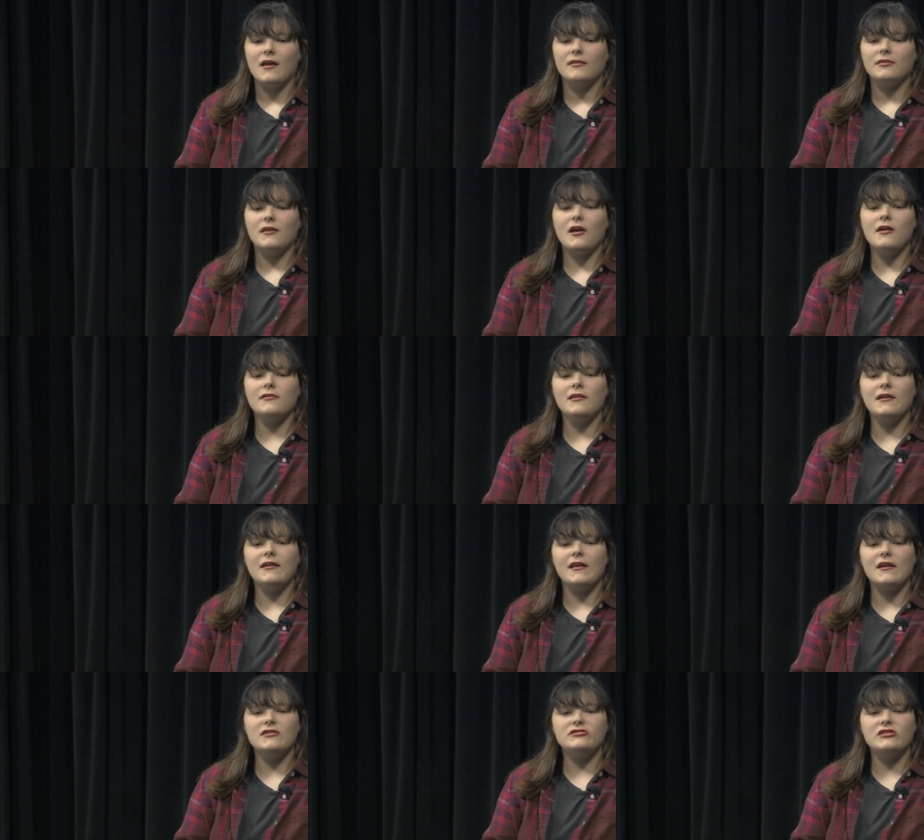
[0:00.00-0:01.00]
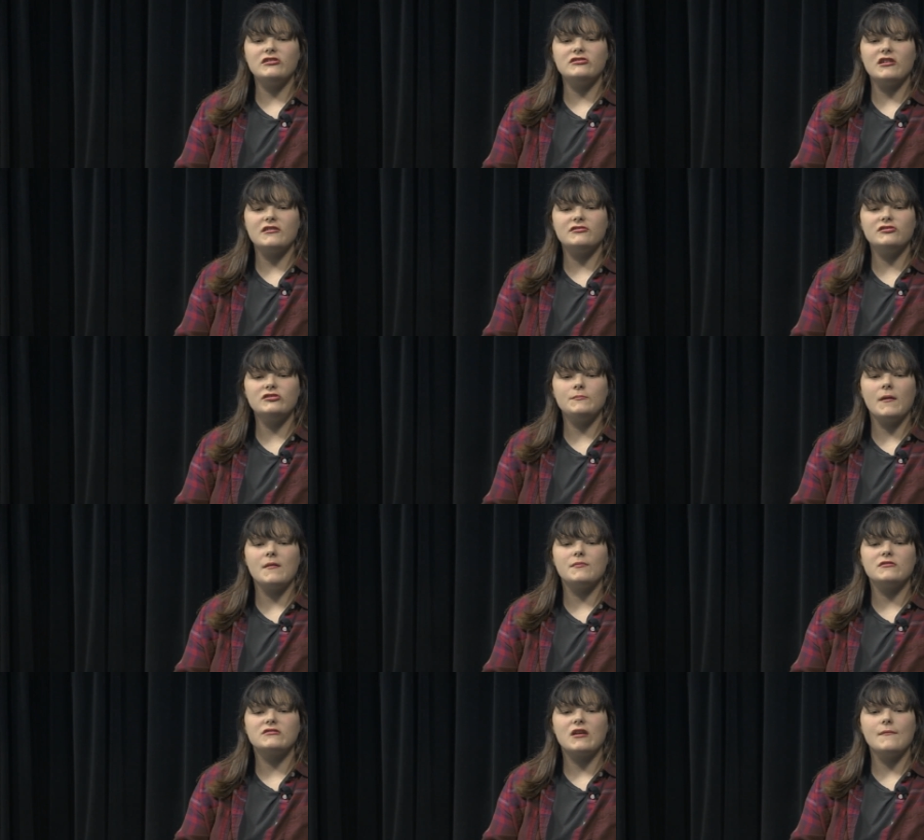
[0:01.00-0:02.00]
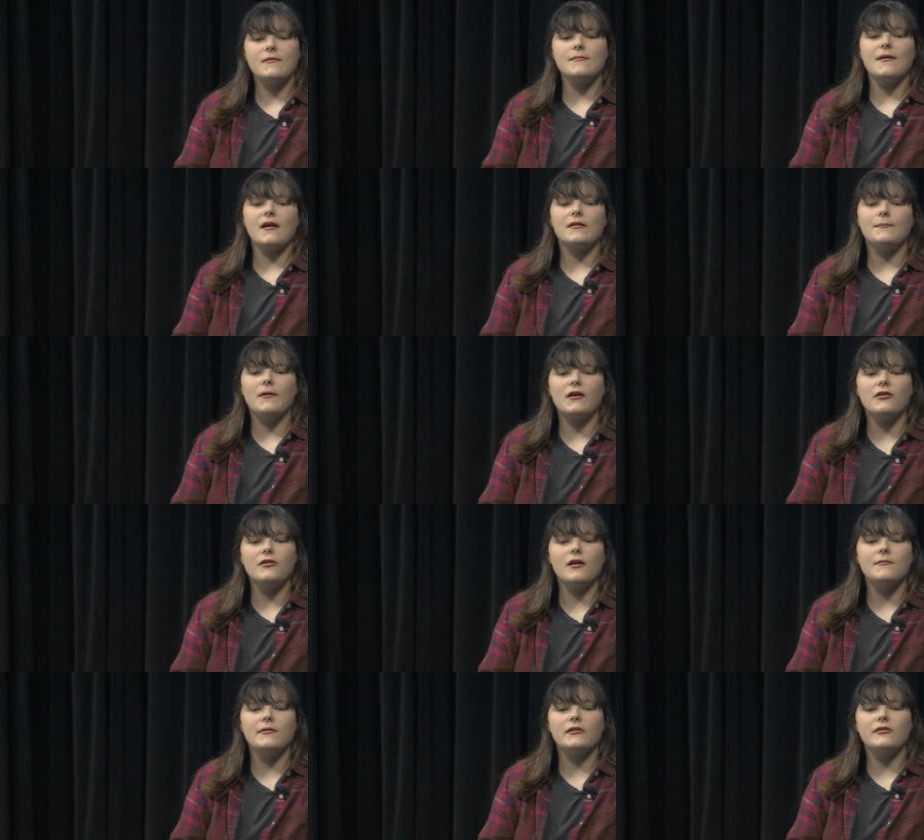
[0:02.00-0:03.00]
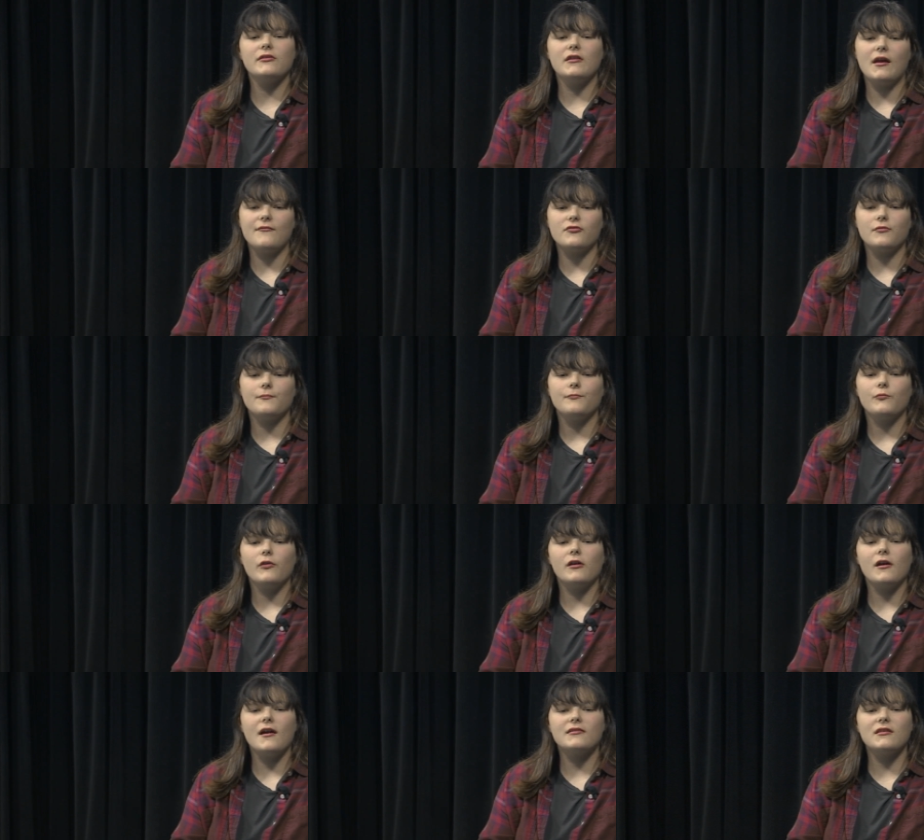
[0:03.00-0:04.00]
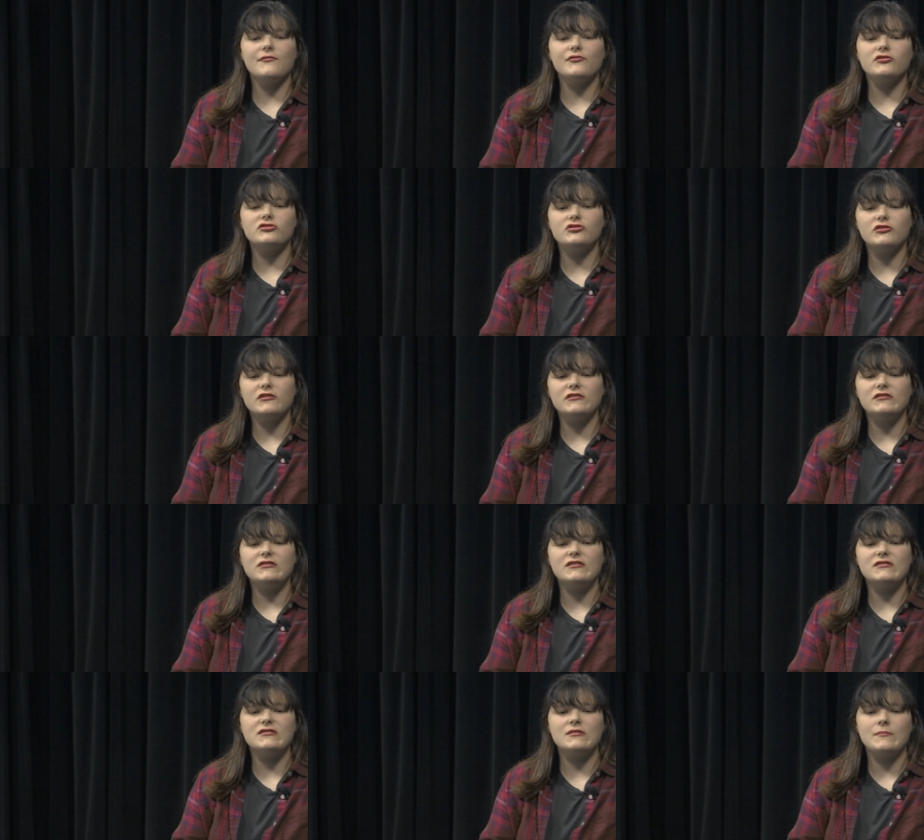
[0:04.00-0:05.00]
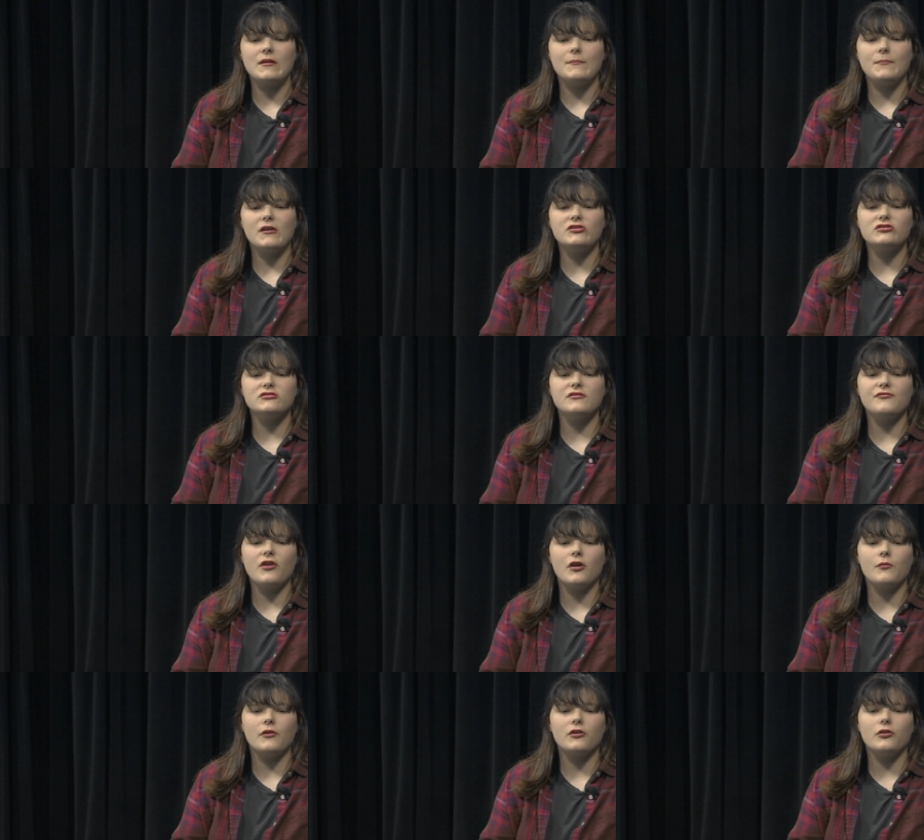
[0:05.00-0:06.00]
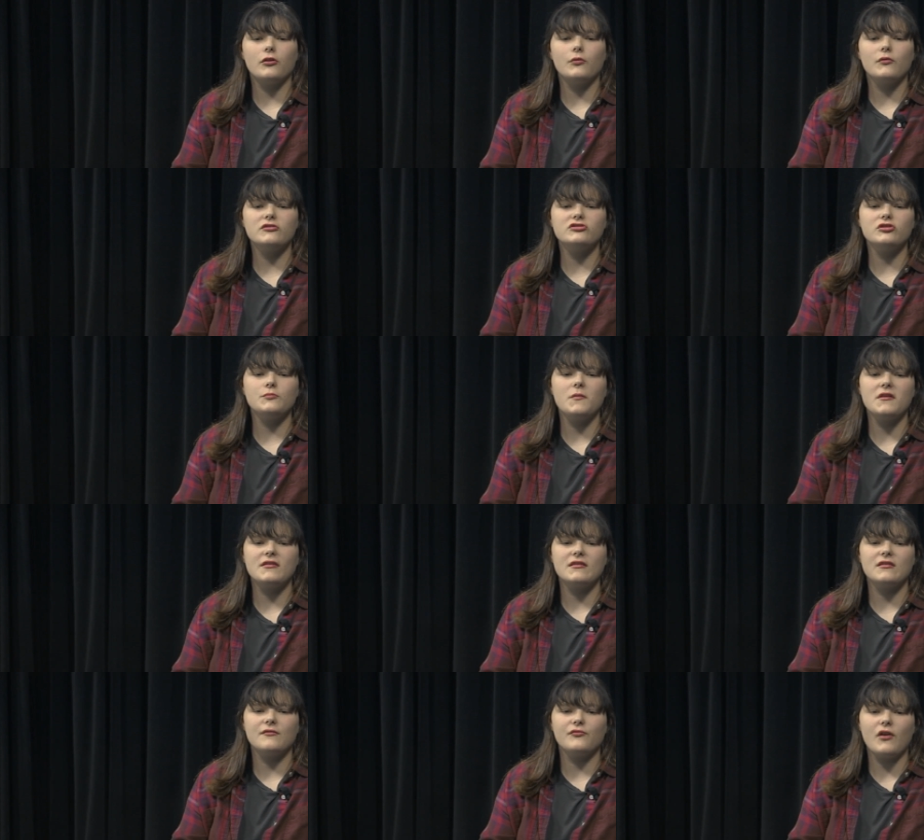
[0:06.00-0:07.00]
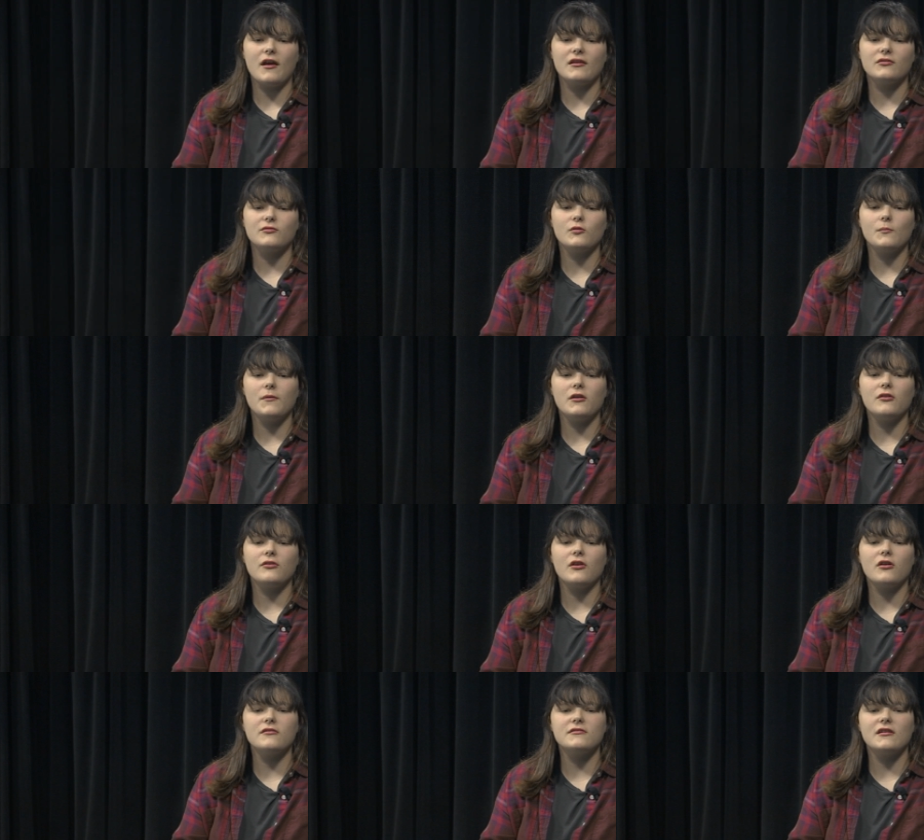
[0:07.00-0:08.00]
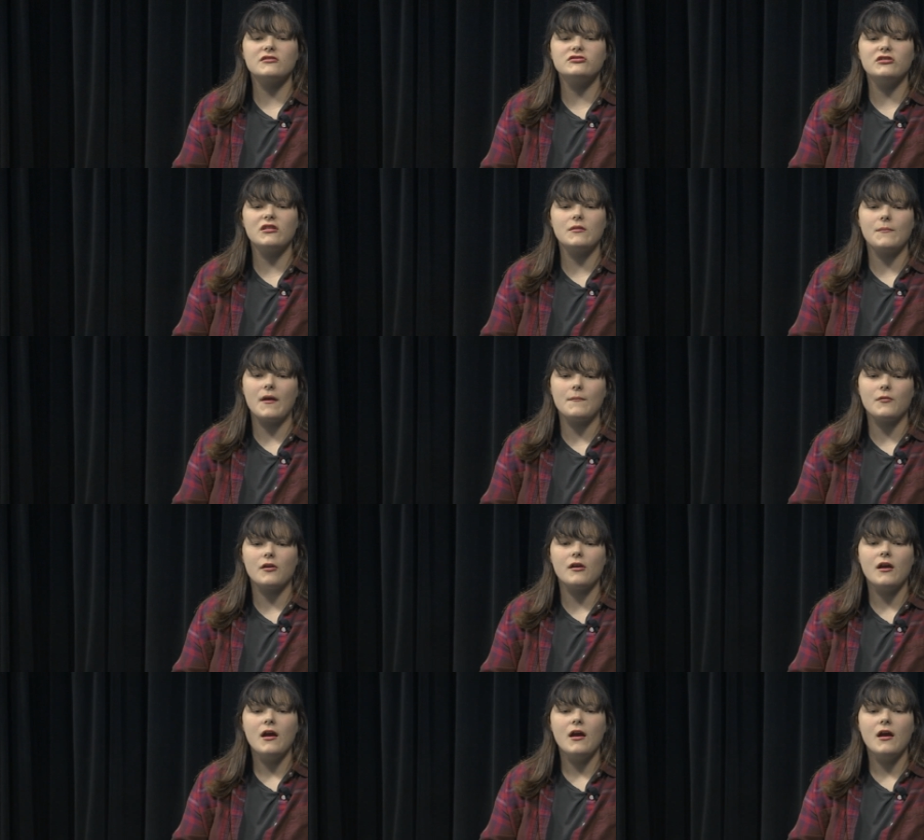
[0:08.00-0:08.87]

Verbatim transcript: The online HHS newspaper is coming back bigger and better than ever. We are asking for students to submit pictures of artwork or original pieces of writing to appear in the art section of the paper.